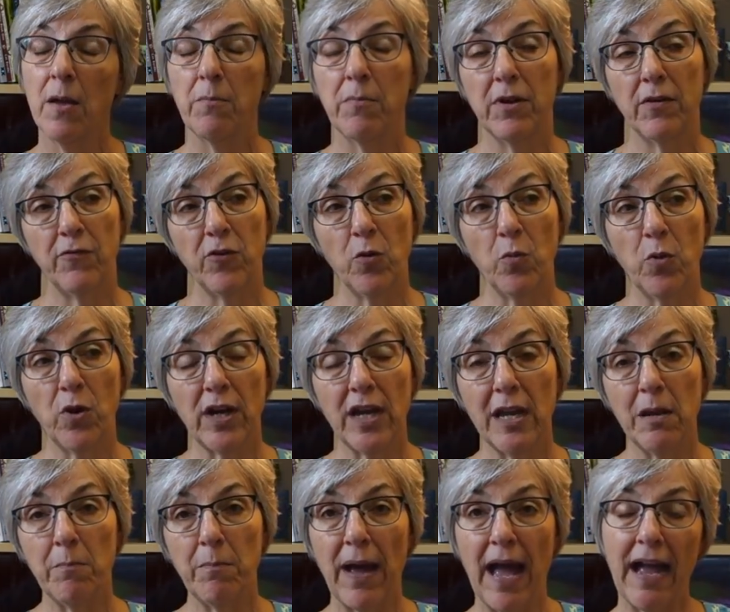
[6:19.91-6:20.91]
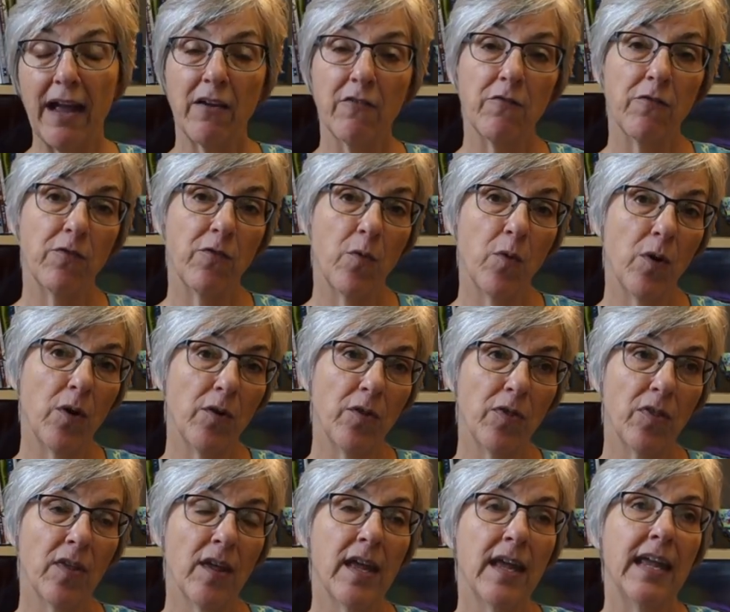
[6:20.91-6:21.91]
But if you're working back and forth,
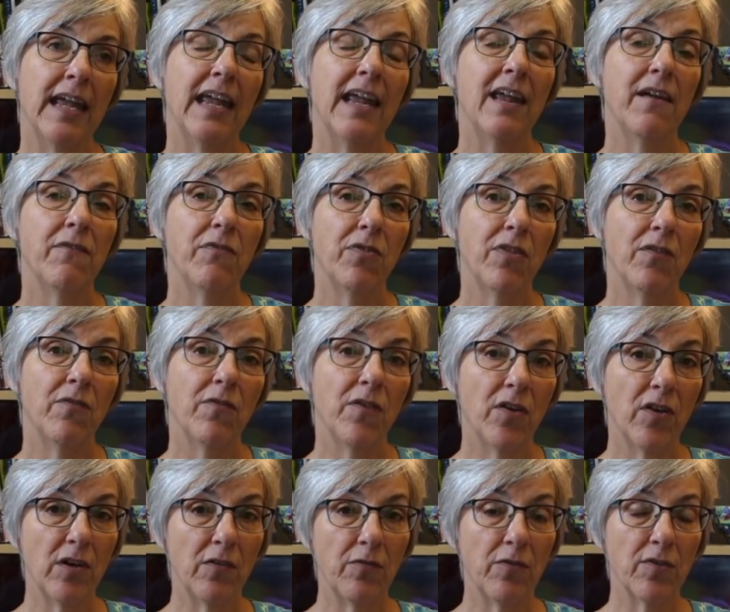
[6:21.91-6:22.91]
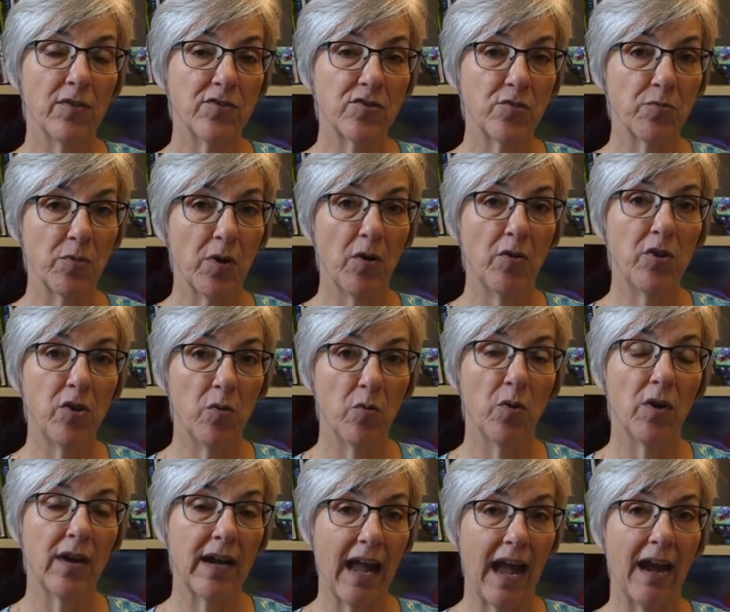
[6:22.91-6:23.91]
if the very first row you
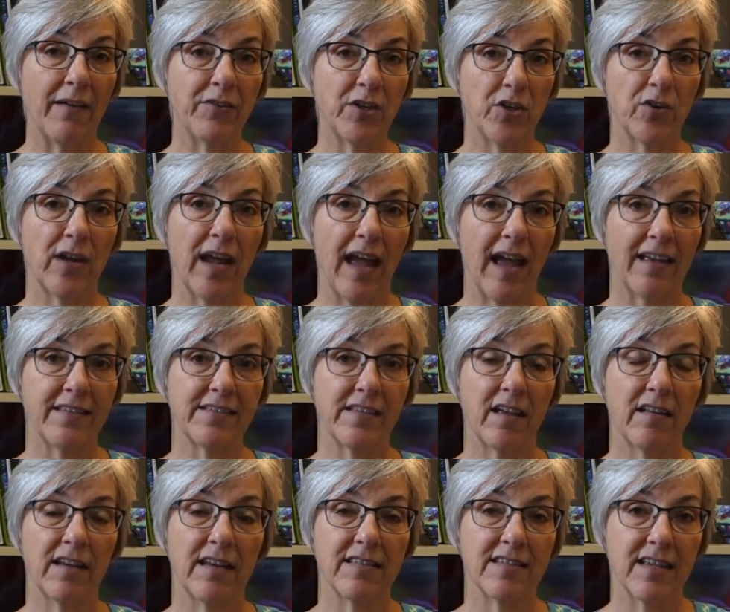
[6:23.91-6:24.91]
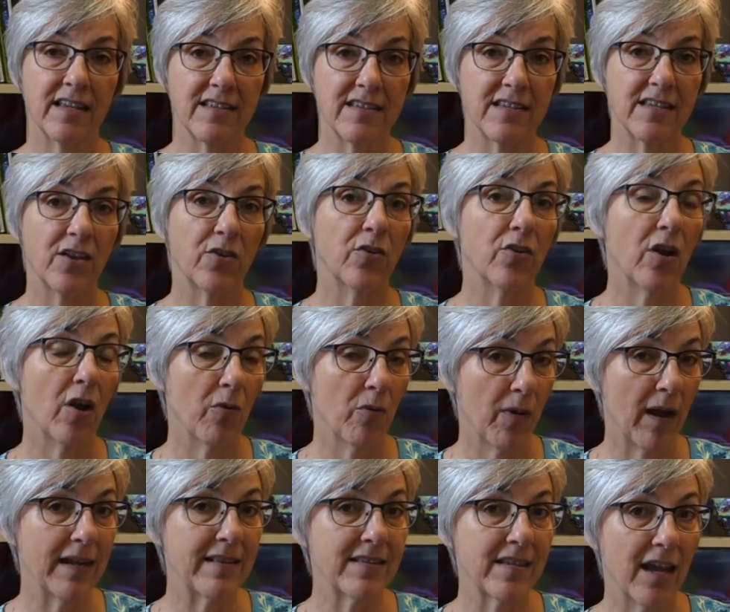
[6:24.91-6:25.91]
work after your cast on is considered a
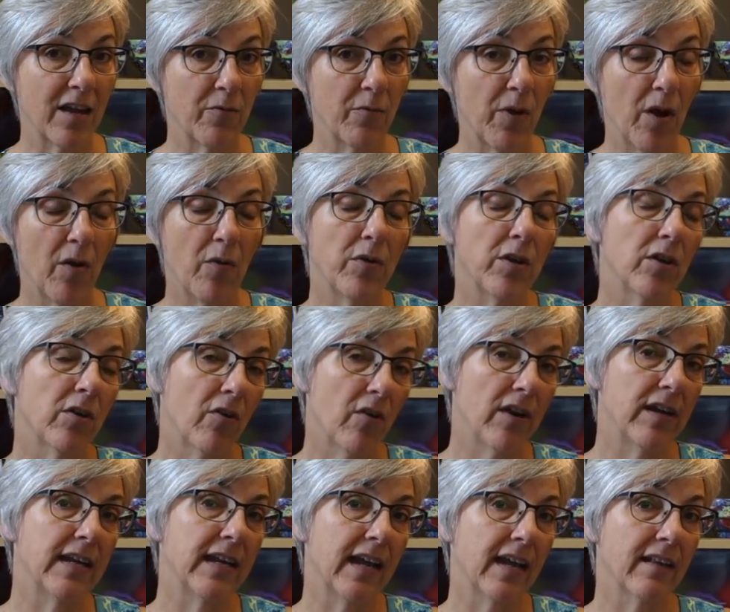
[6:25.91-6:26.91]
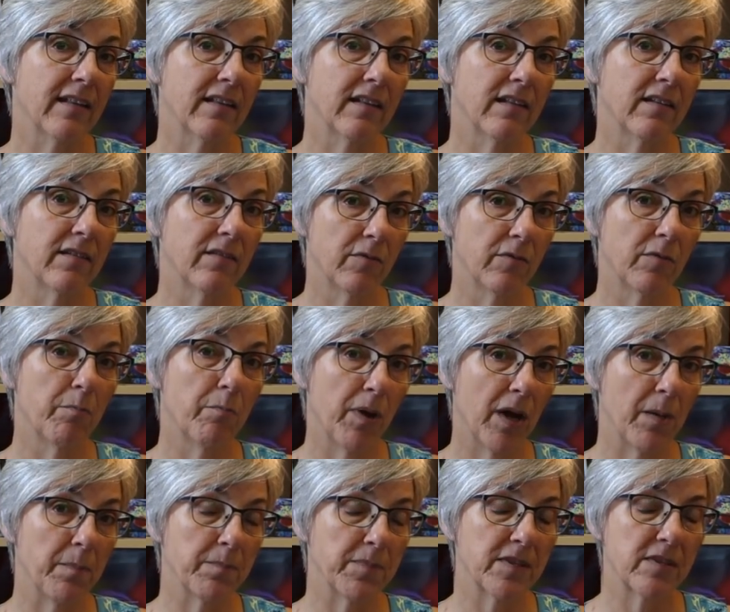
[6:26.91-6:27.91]
right side row, you're going to get
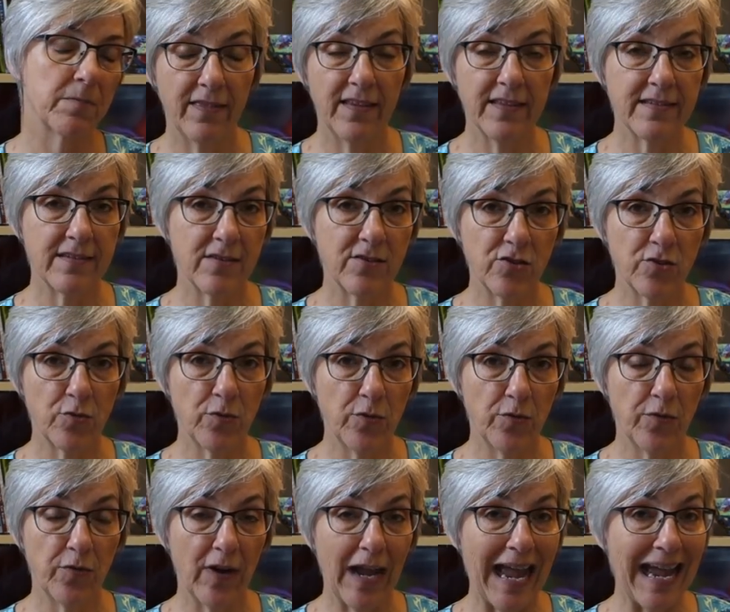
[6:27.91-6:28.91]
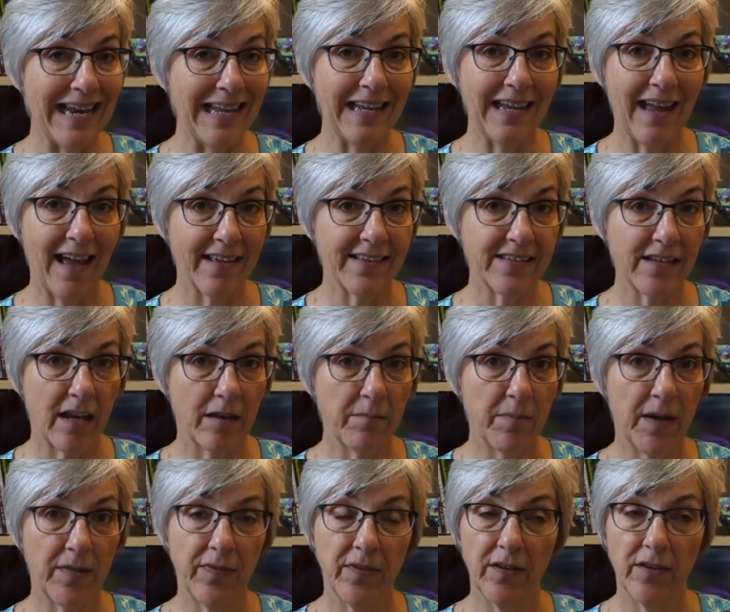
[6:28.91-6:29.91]
bumps. This is true for any cast on
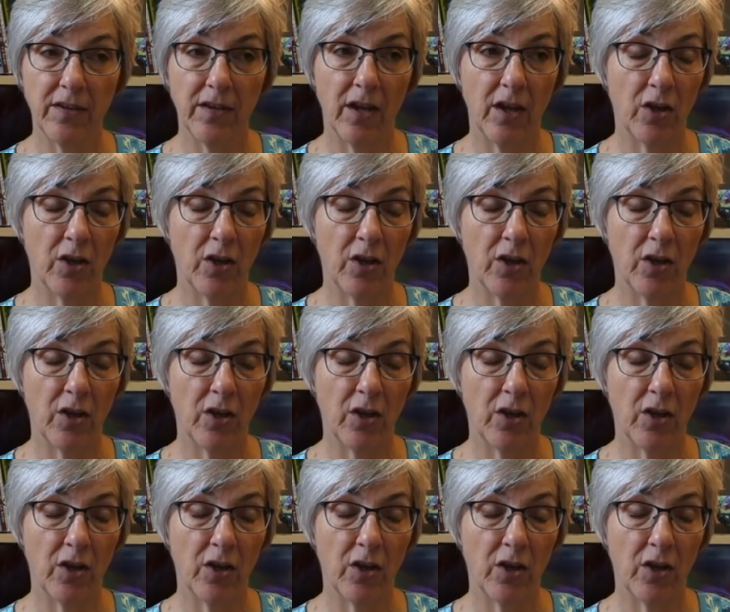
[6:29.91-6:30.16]
method.